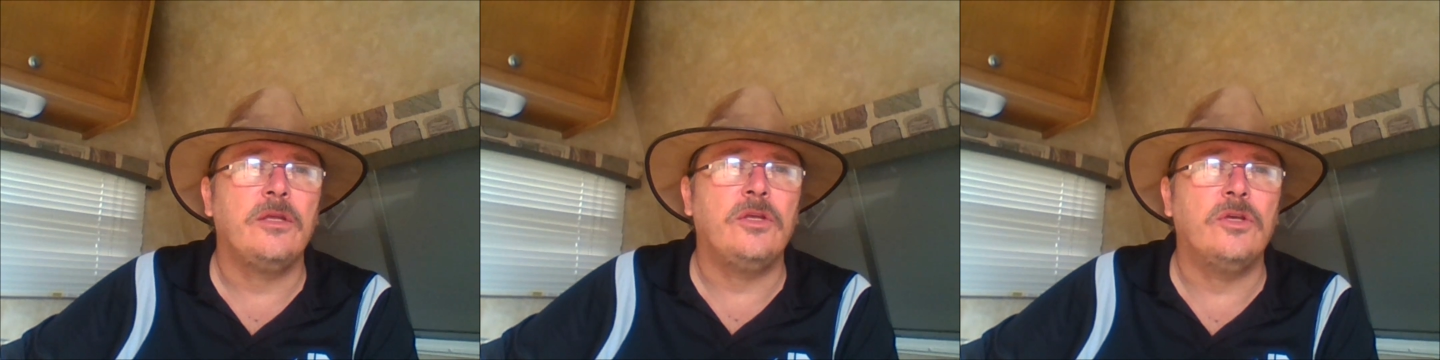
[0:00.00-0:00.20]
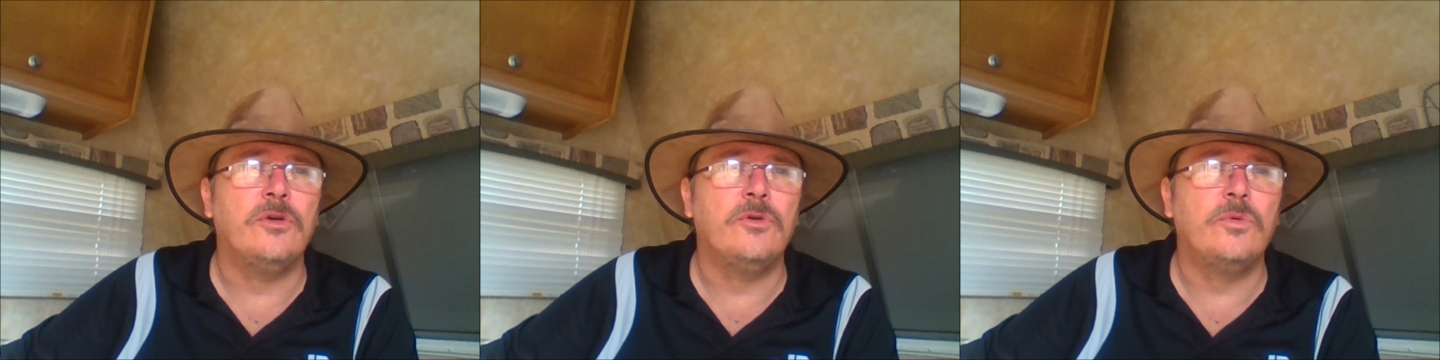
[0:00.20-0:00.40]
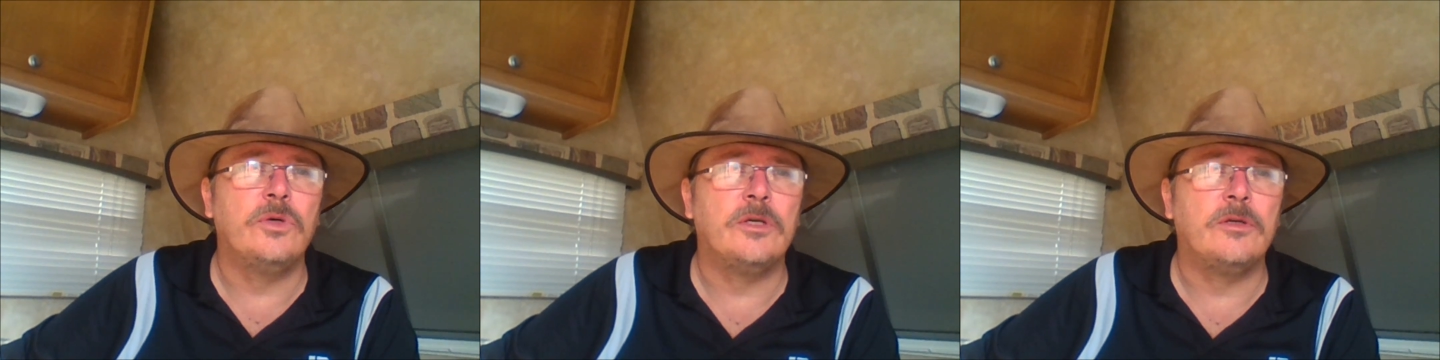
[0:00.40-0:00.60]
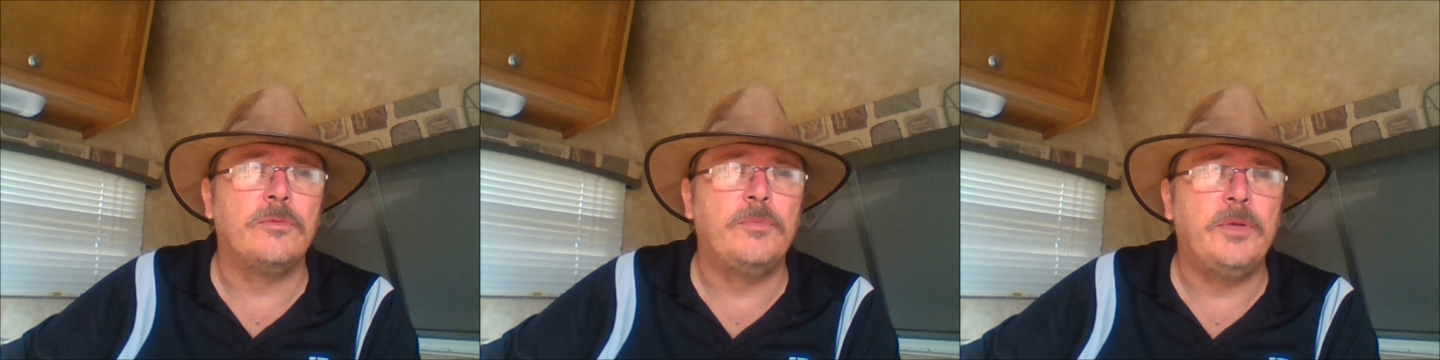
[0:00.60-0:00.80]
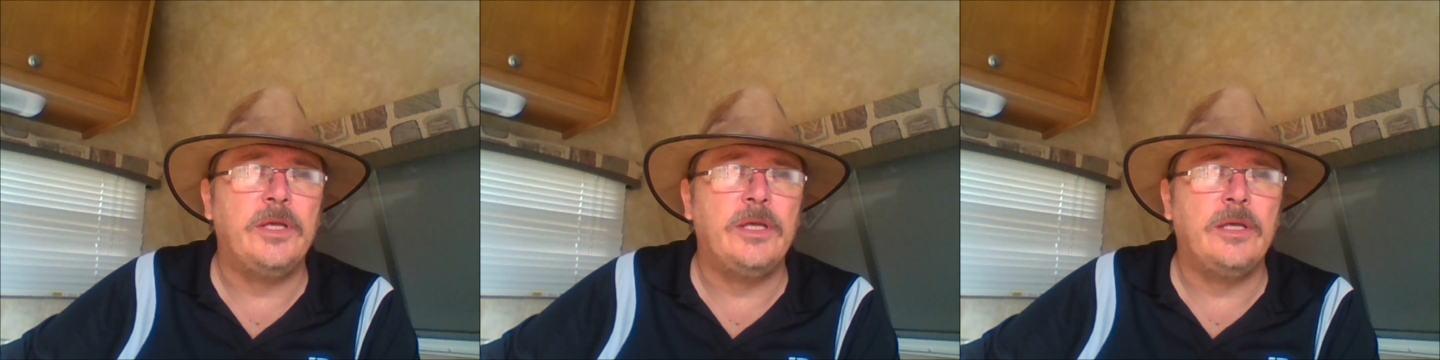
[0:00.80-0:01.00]
you will
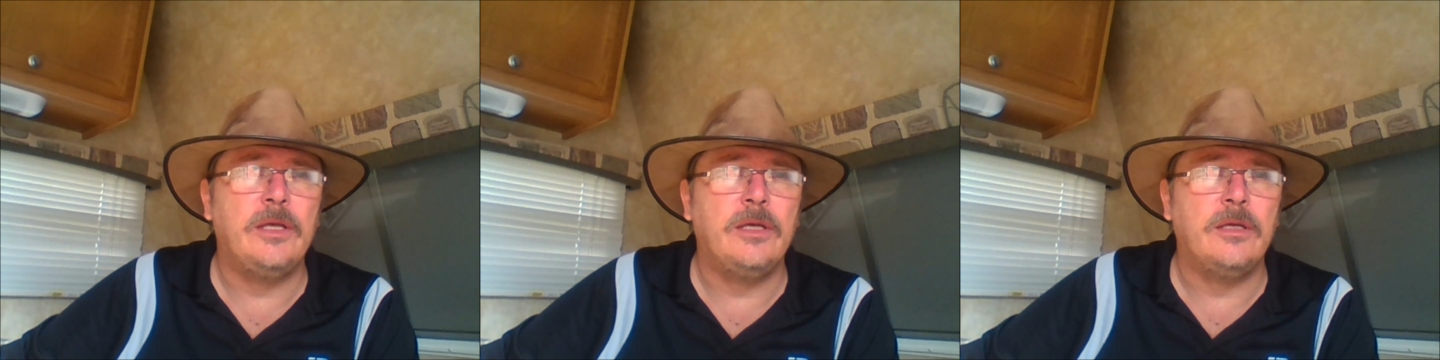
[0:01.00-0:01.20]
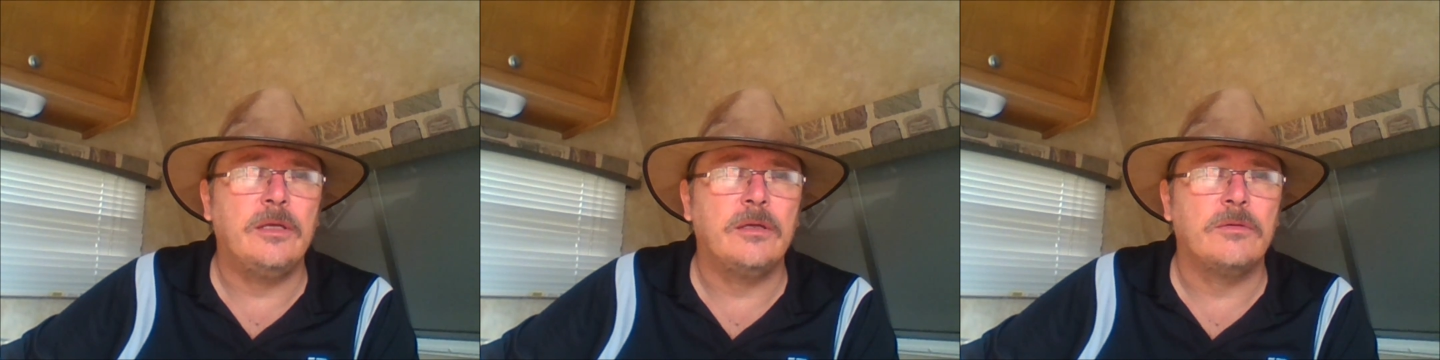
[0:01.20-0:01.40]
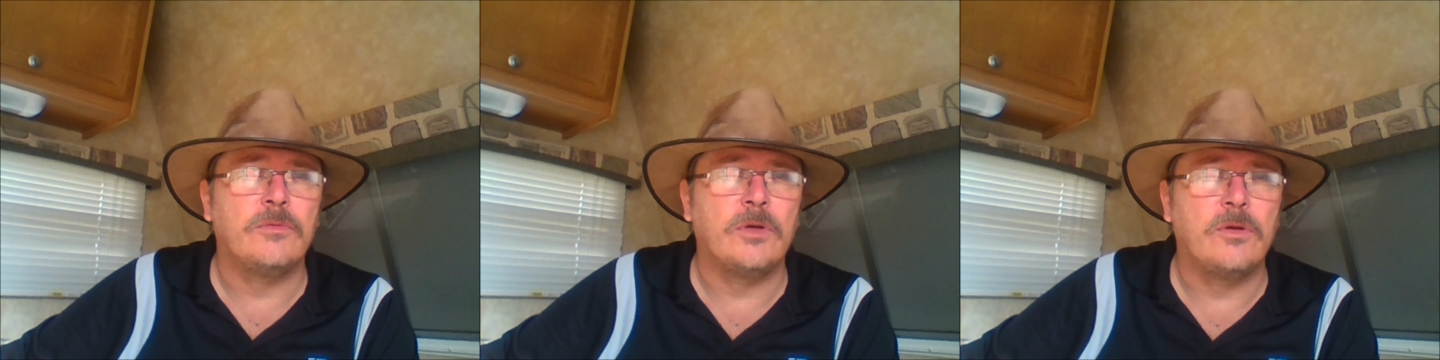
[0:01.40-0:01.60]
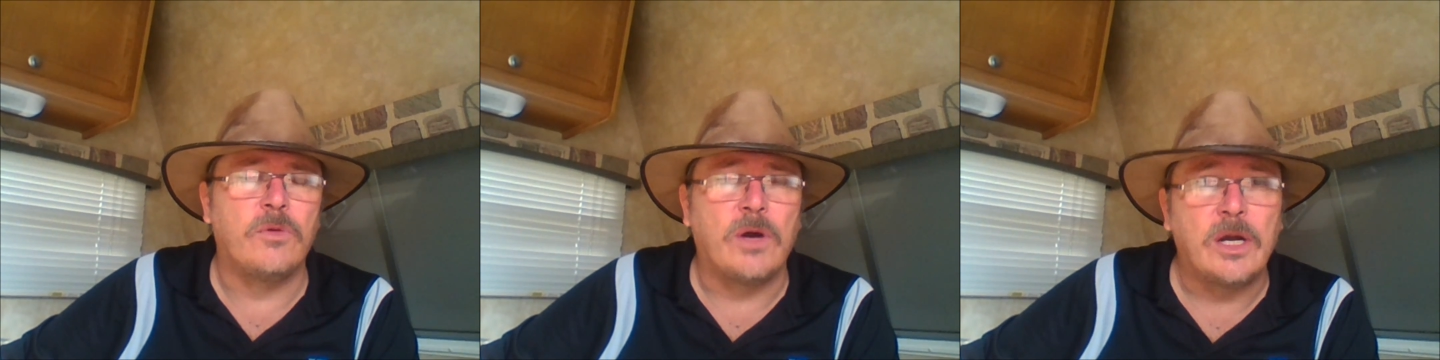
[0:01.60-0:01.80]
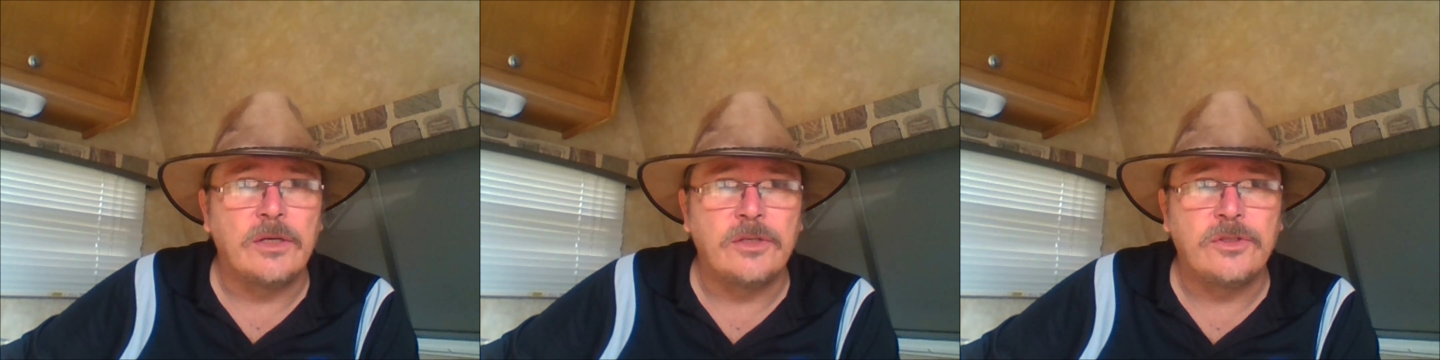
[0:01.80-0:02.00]
be required